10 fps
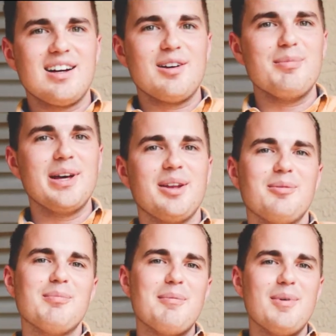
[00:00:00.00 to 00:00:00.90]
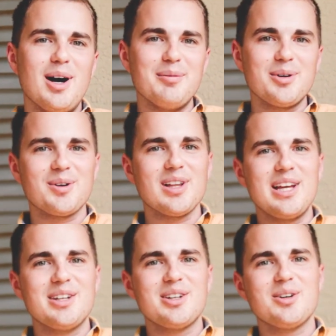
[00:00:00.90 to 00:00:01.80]
I met my mom in
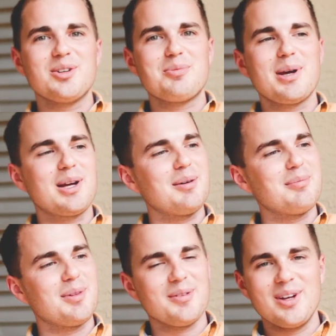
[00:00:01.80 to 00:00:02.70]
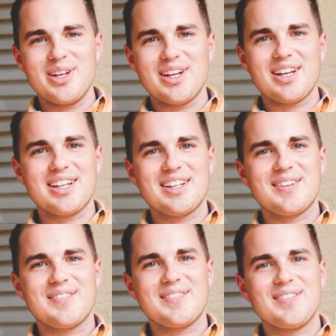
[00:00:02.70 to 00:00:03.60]
Orlando to pick up the ring
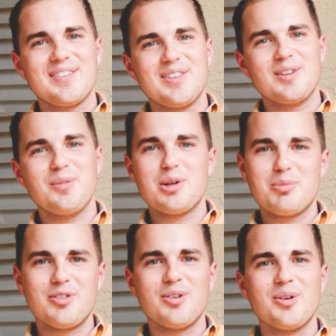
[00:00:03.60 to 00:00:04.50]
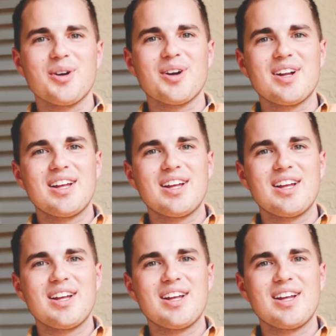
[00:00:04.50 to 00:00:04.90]
the week before,